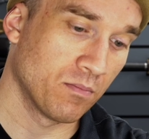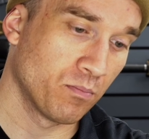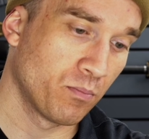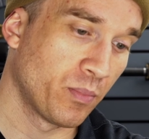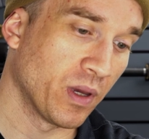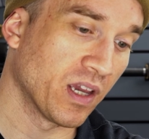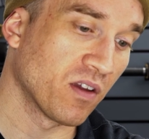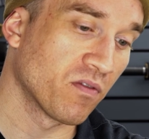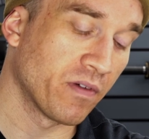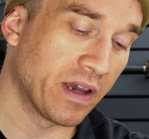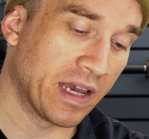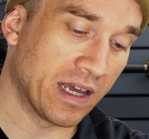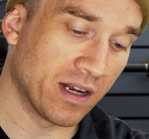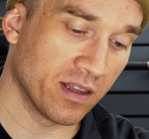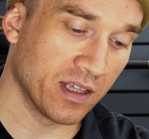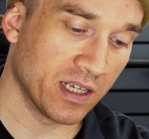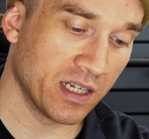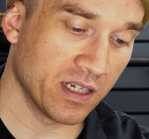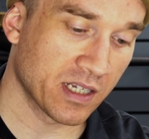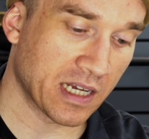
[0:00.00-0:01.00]
a big fan of
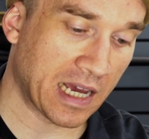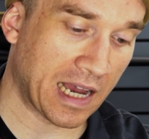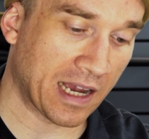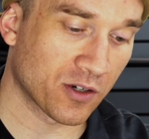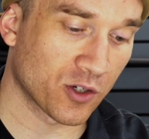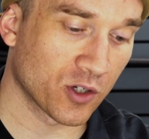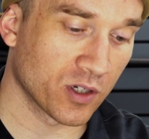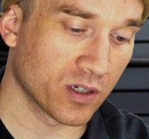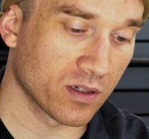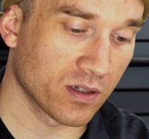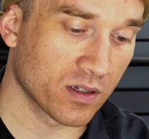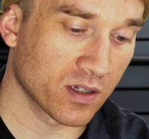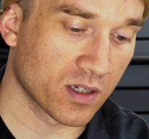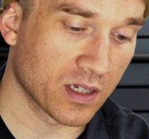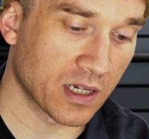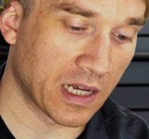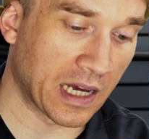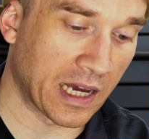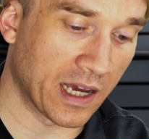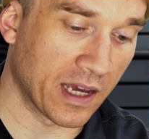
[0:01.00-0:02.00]
these
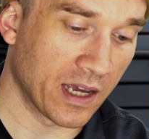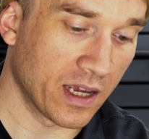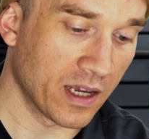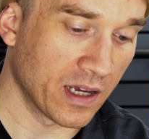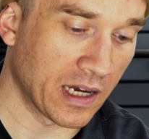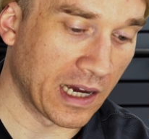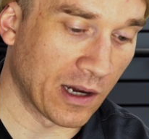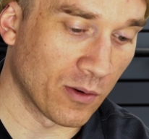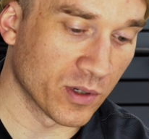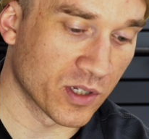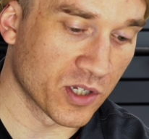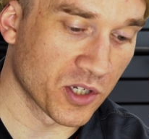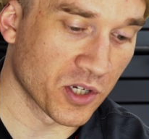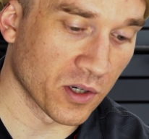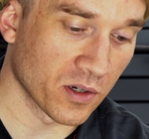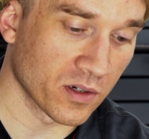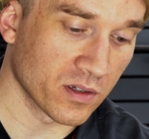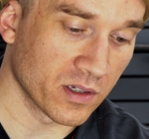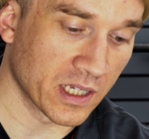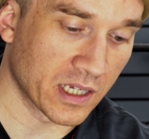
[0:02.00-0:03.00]
actions. I would
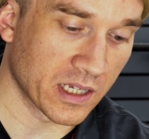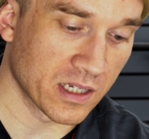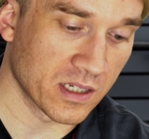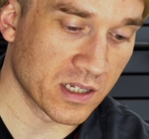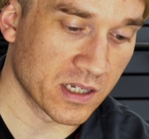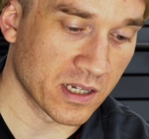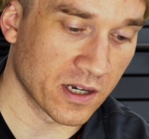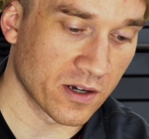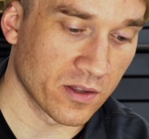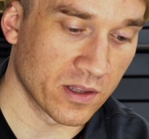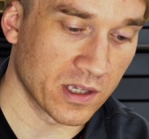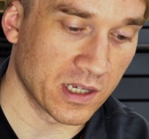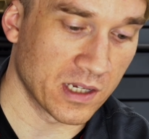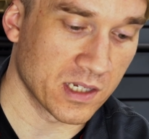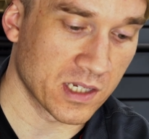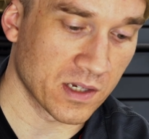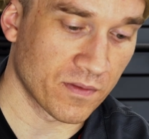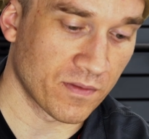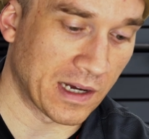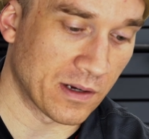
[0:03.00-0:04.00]
certainly consider
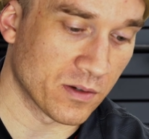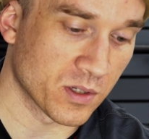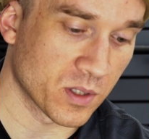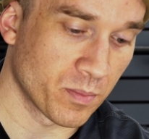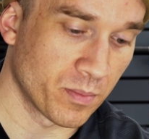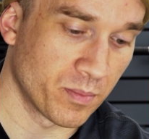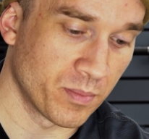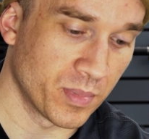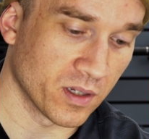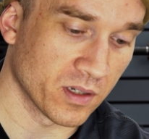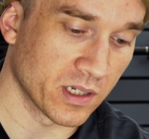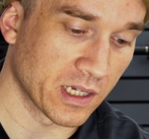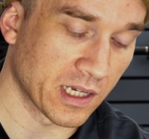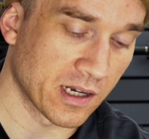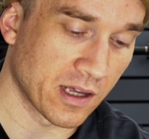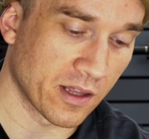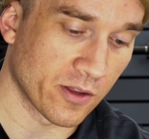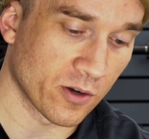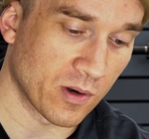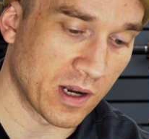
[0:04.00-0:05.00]
these if I was building
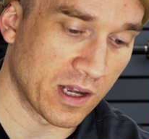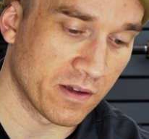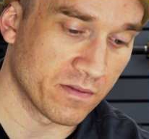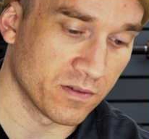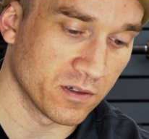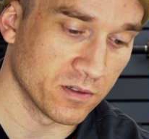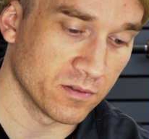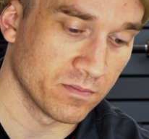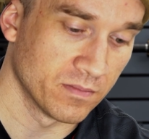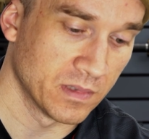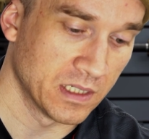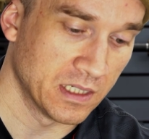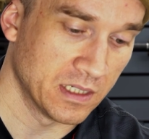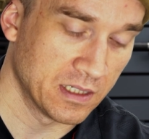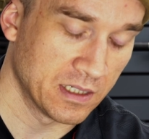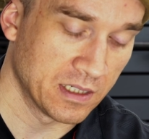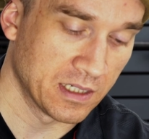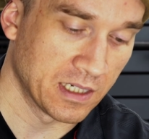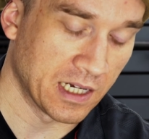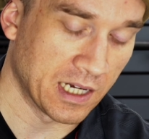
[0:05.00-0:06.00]
another rifle.
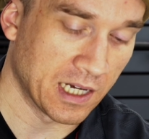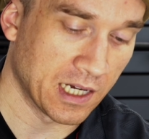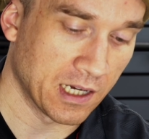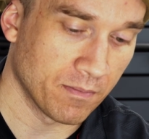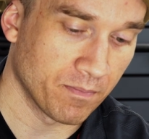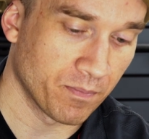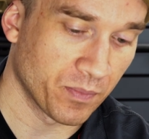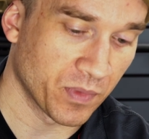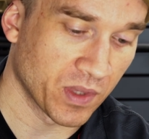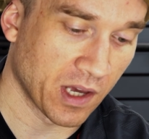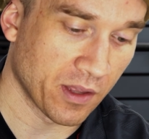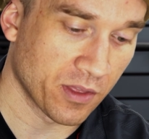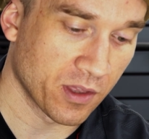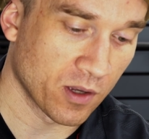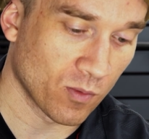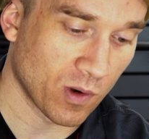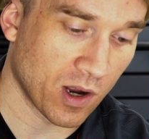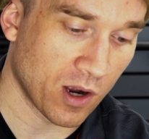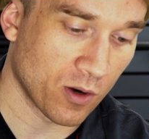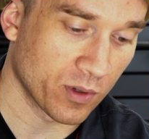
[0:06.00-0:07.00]

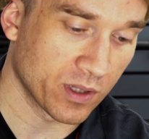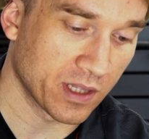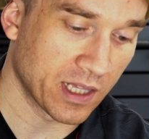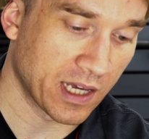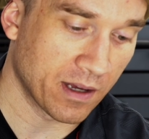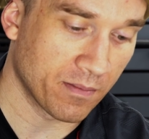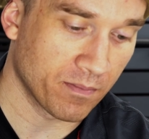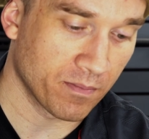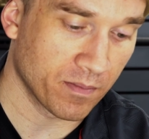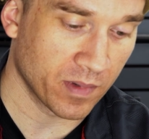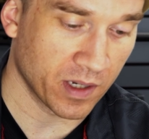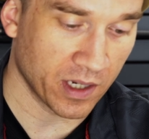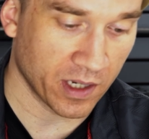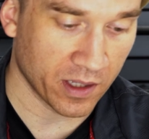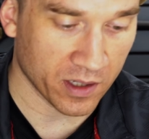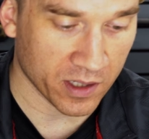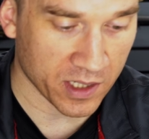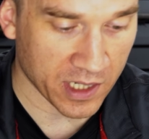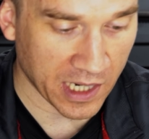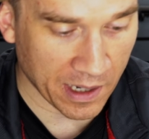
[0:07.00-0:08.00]
Nothing wrong with them in
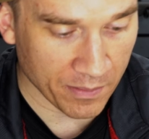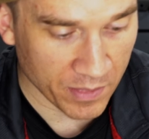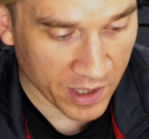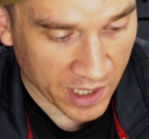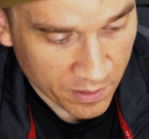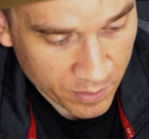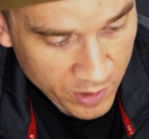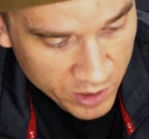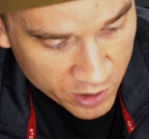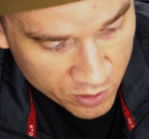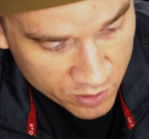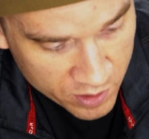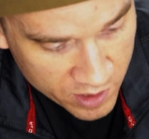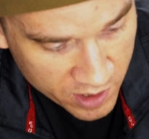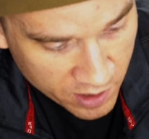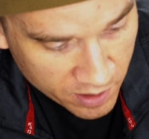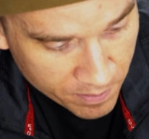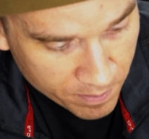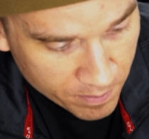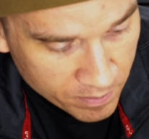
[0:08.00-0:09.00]
the time that I've been
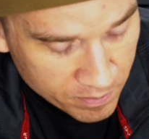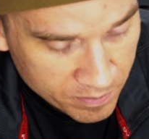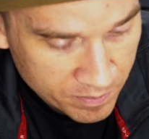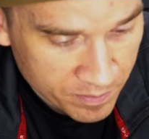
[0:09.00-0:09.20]
using them.